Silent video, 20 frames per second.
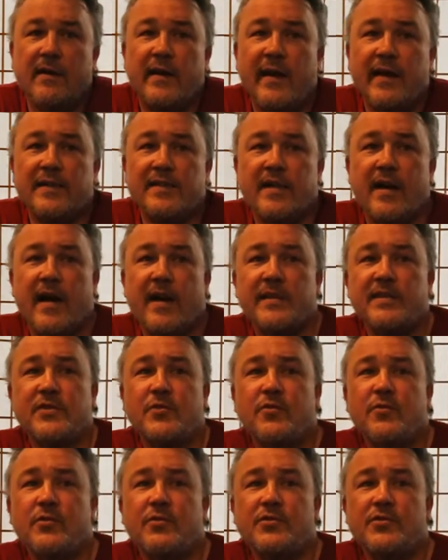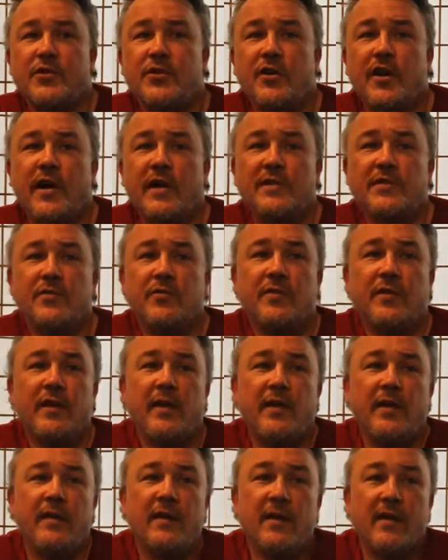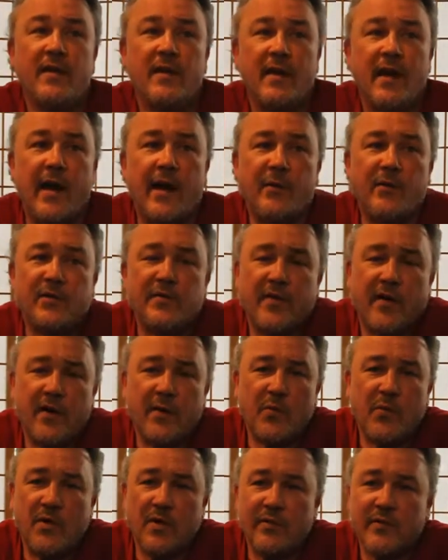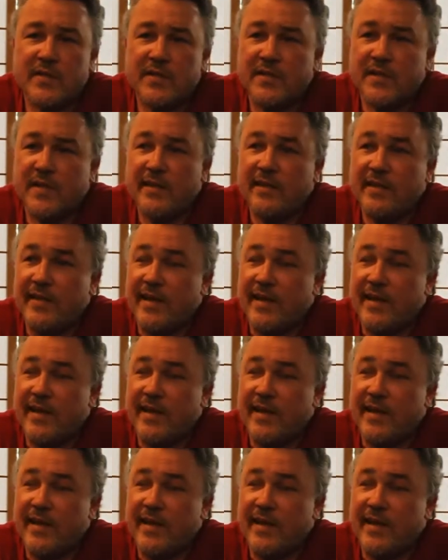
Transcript: As a junior high school kid, I was far more of a Steely